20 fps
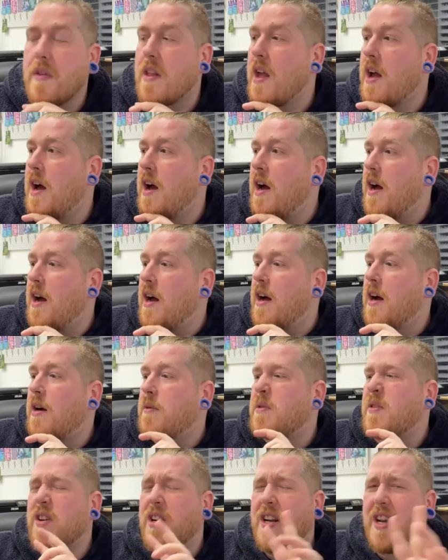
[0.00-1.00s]
Uh,
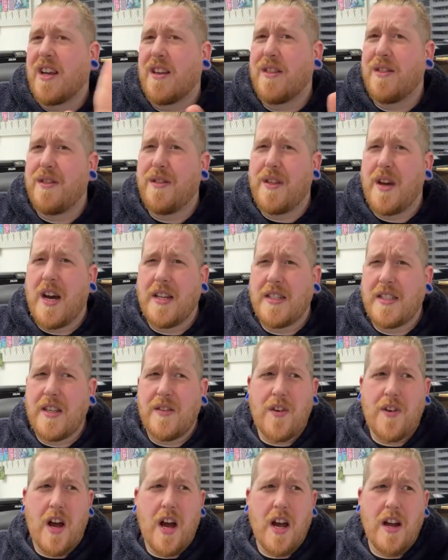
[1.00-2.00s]
we've got like
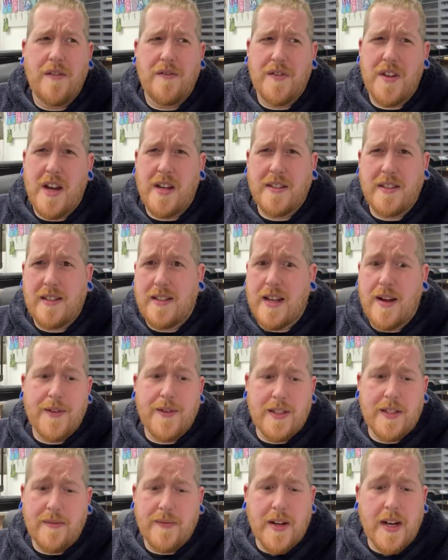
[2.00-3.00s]
35,
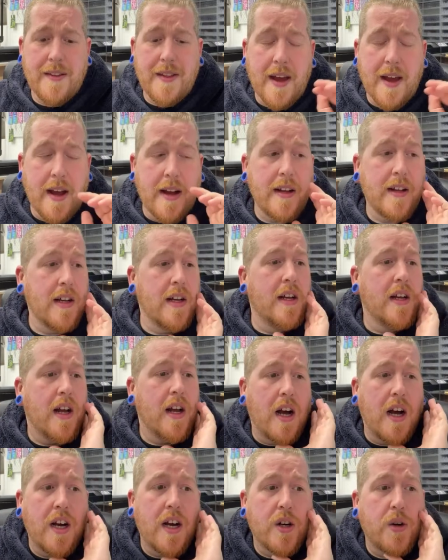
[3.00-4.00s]
37, something like that.
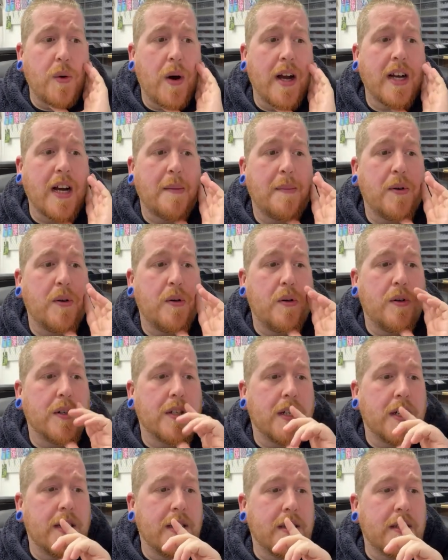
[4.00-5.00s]
Uh, quite a couple
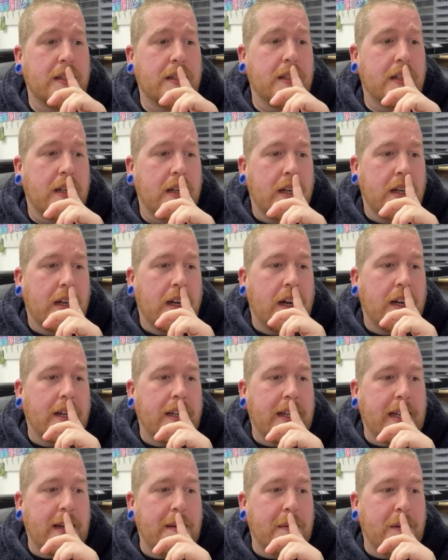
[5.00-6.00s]
orders. Are you
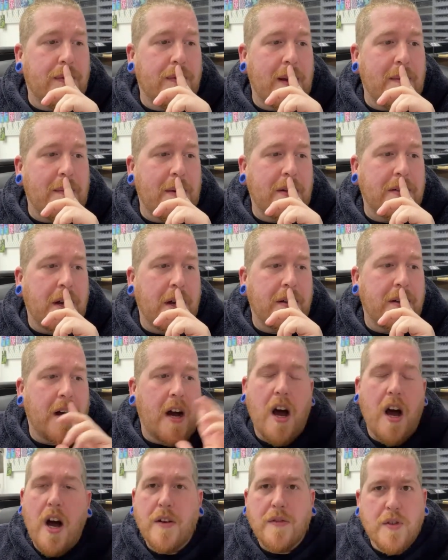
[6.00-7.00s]
going to keep the rainbow donut?
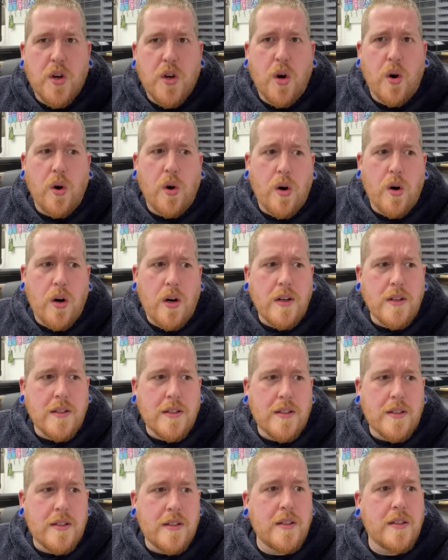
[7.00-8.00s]
Of
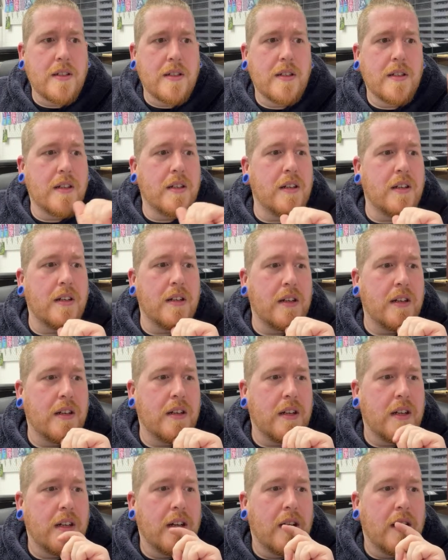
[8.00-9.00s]
course.
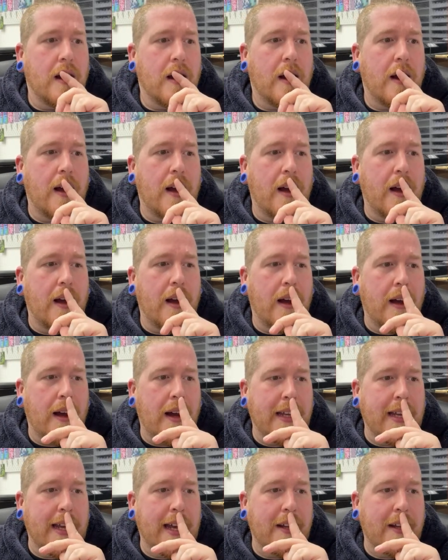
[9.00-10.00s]
Uh,
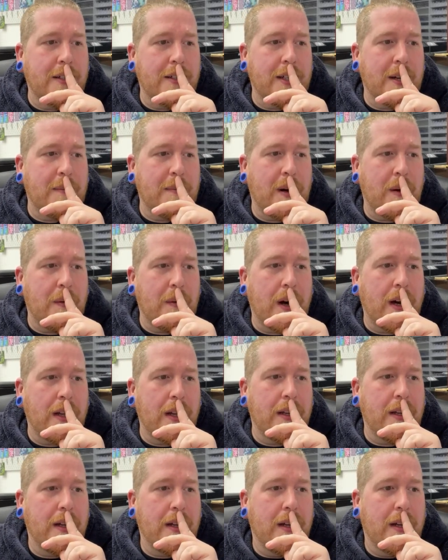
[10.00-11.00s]
a yellow jumper one.